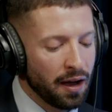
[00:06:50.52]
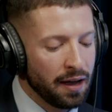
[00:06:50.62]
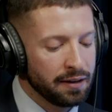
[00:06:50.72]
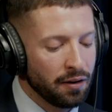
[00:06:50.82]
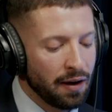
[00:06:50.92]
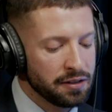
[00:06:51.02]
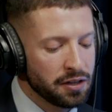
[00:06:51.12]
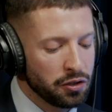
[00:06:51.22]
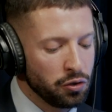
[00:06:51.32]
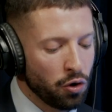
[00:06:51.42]
at Aranta,
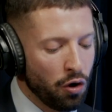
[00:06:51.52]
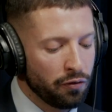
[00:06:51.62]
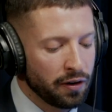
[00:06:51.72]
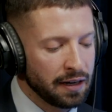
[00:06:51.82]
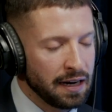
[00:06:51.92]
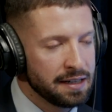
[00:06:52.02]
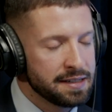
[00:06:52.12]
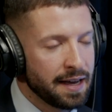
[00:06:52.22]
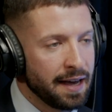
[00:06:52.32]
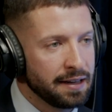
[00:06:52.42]
are you offering an
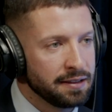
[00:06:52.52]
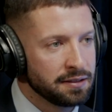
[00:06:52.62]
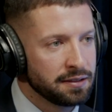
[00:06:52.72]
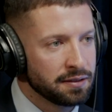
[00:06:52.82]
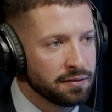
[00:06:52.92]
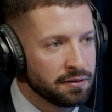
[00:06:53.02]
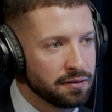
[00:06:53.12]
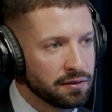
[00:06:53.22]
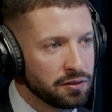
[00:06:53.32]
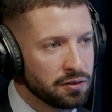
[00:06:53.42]
end-to-end
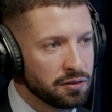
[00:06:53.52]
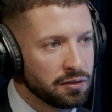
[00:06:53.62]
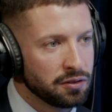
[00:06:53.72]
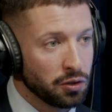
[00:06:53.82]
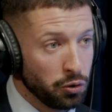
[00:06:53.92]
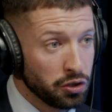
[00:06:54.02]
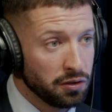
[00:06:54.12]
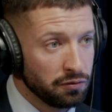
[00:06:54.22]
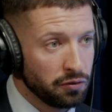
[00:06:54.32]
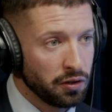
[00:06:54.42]

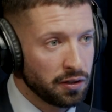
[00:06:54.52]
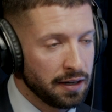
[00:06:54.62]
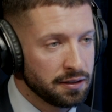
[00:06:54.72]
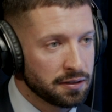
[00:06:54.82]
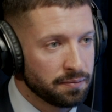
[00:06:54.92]
solution for your clients?